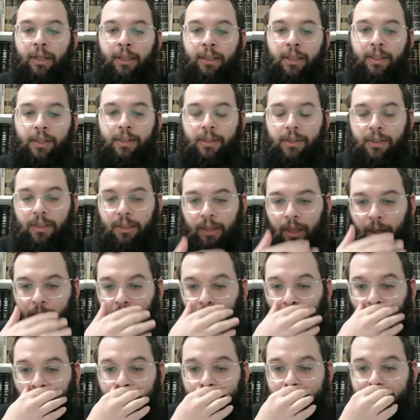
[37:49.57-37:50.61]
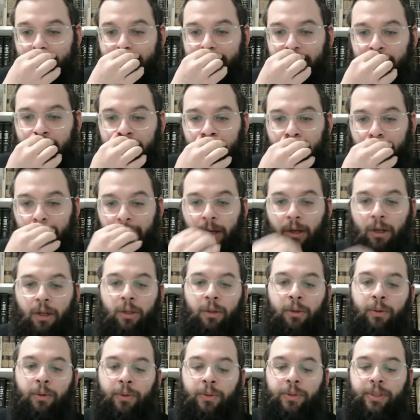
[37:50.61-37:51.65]
And this is where this Indian
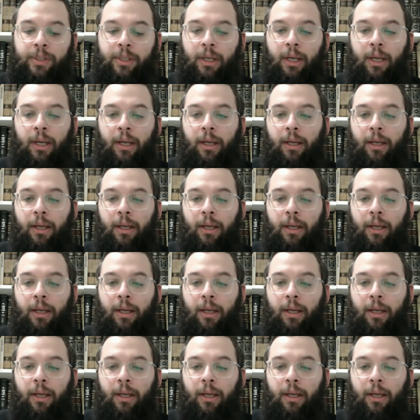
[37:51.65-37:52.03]
concludes